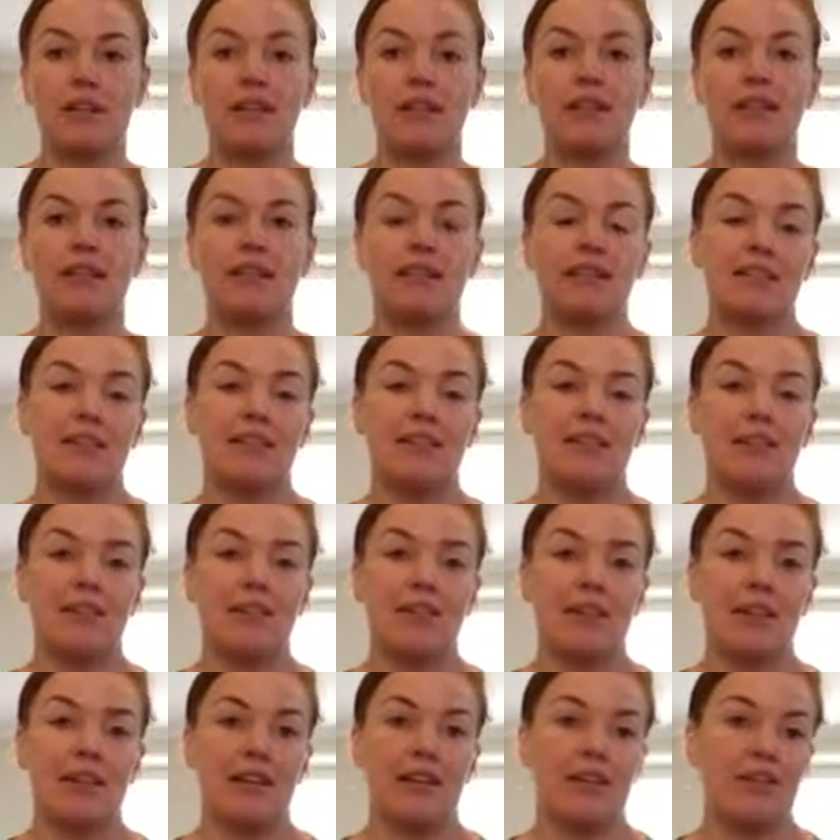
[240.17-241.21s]
of the glitter, so
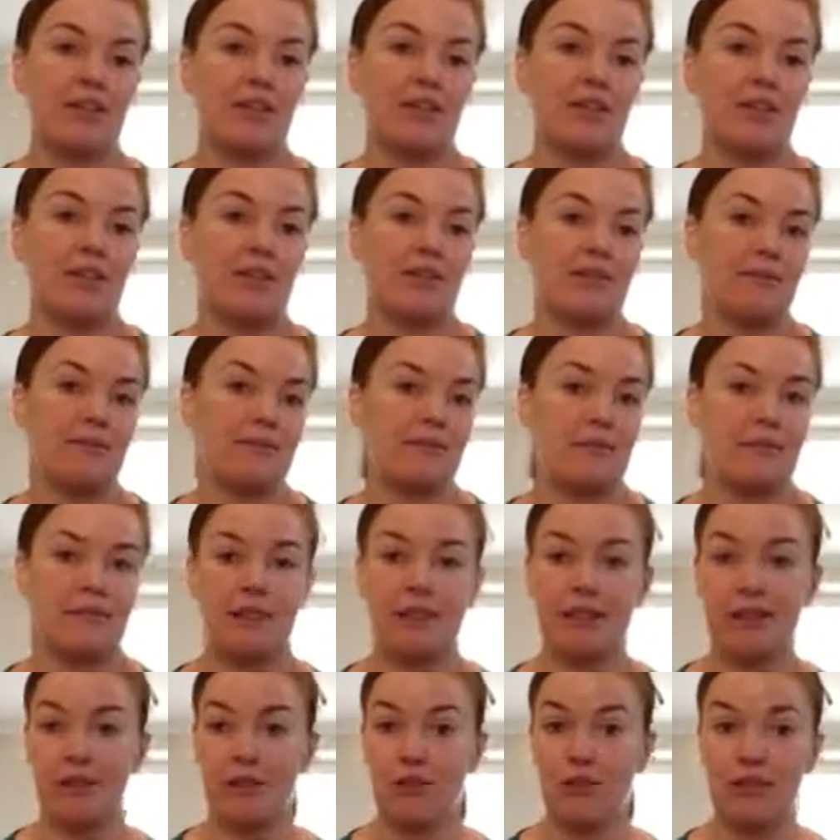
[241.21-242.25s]
that you
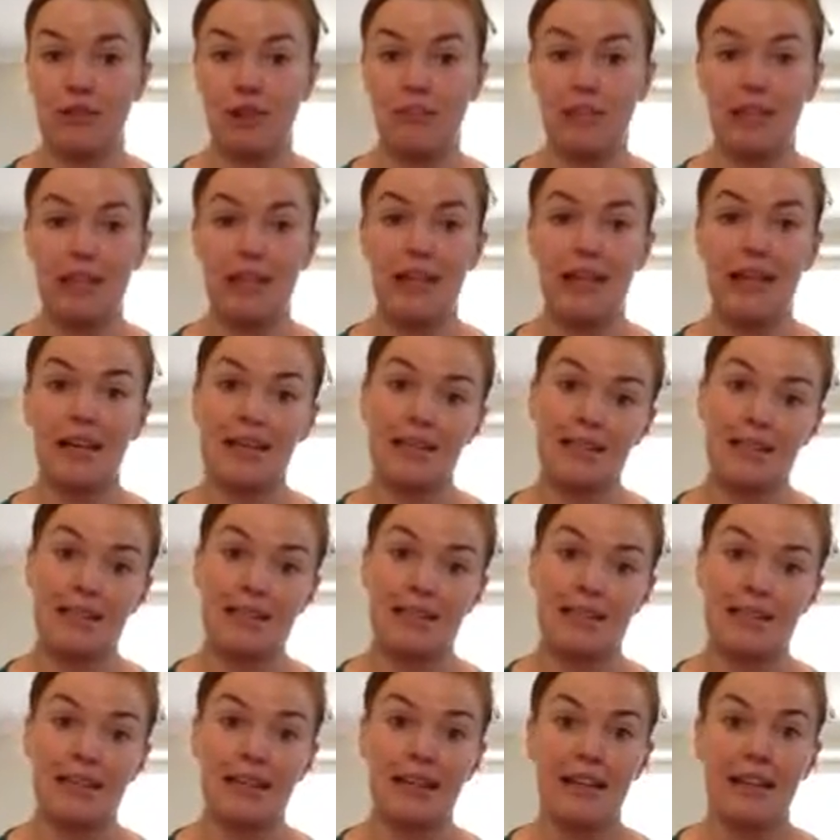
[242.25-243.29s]
can use up any
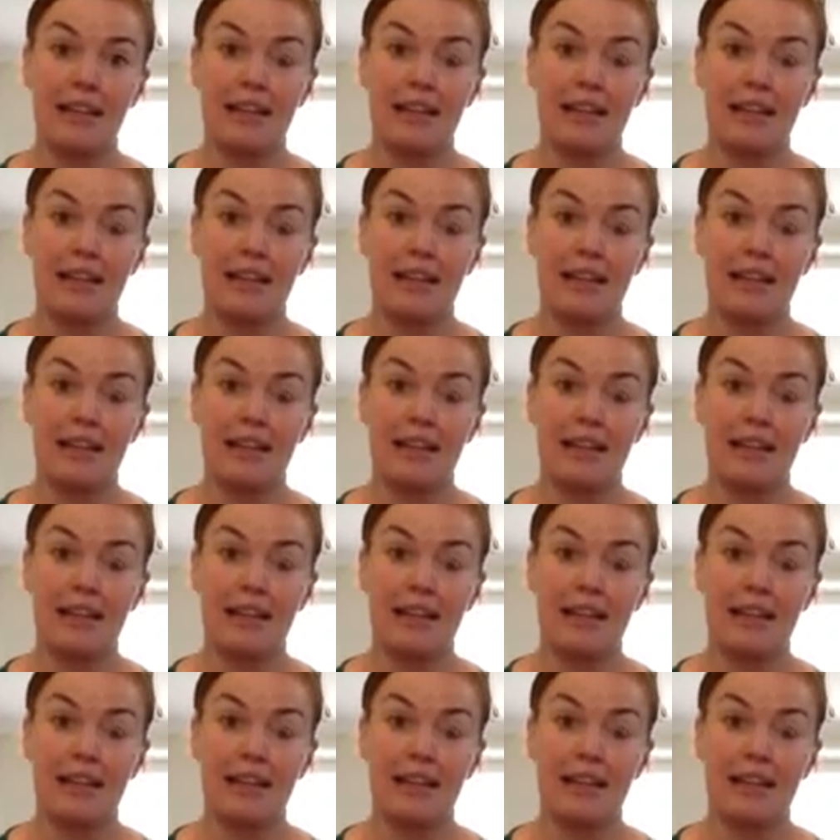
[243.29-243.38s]
excess.